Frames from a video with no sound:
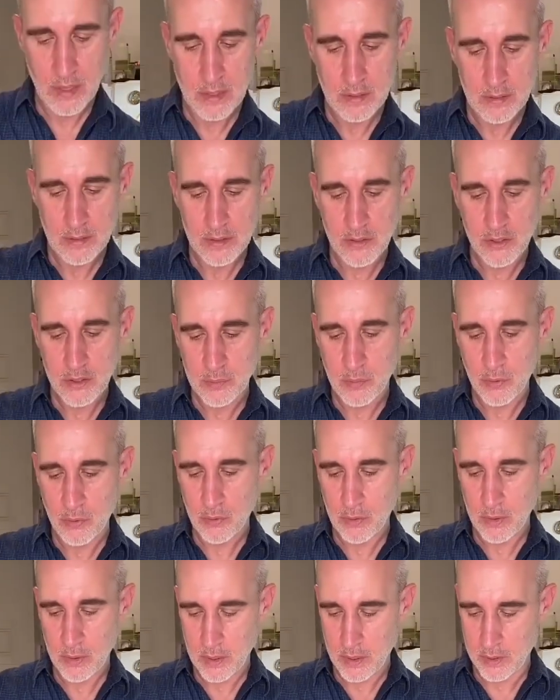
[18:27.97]
Let's just
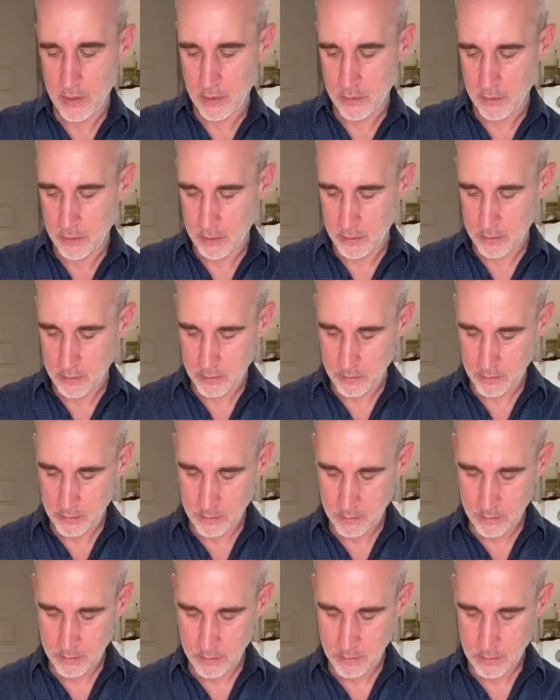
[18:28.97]
pour another
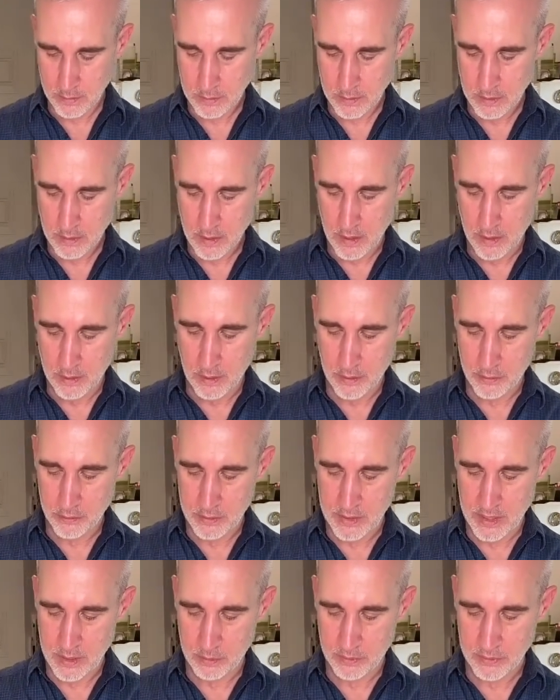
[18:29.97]

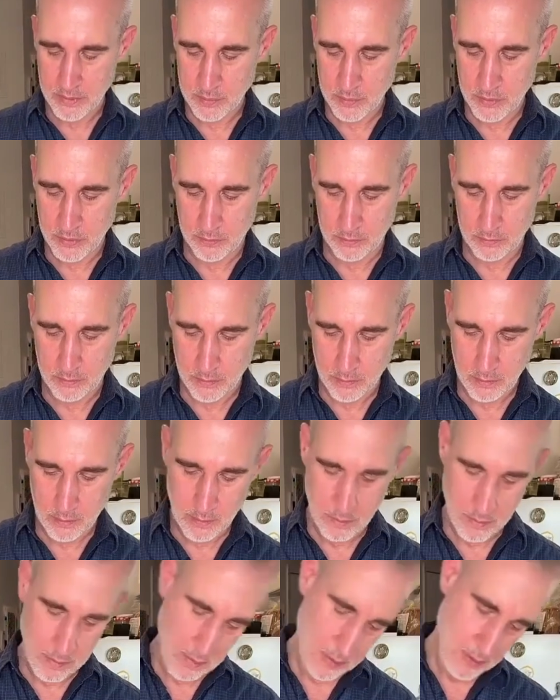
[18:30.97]
tablespoon
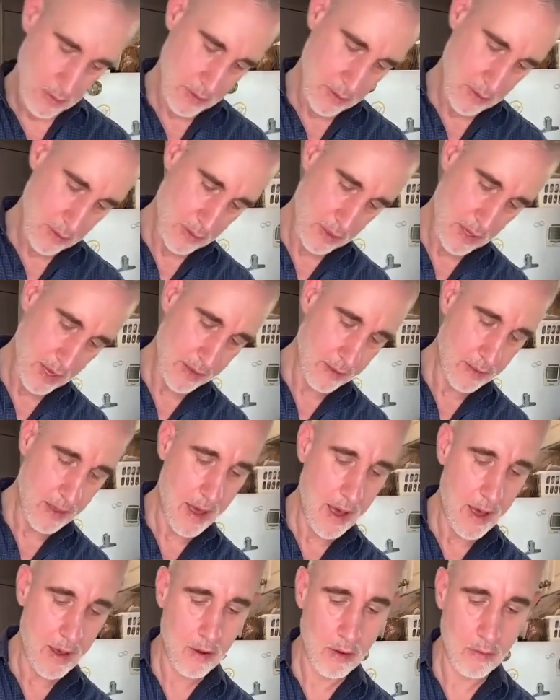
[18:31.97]
like
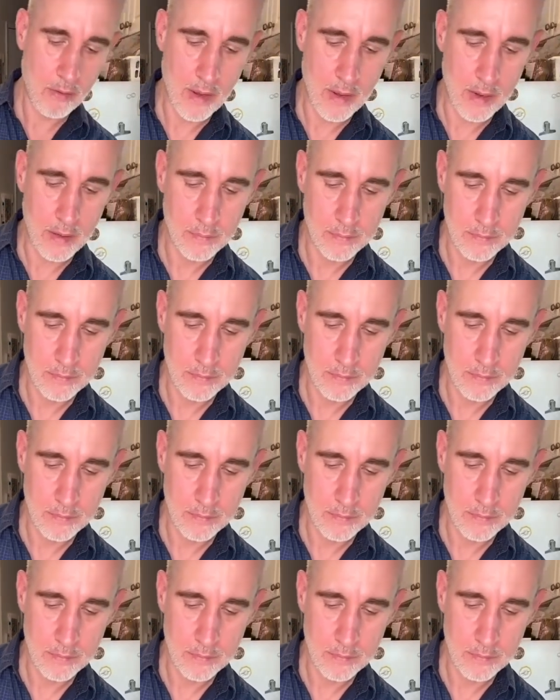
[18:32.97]
that. Okay.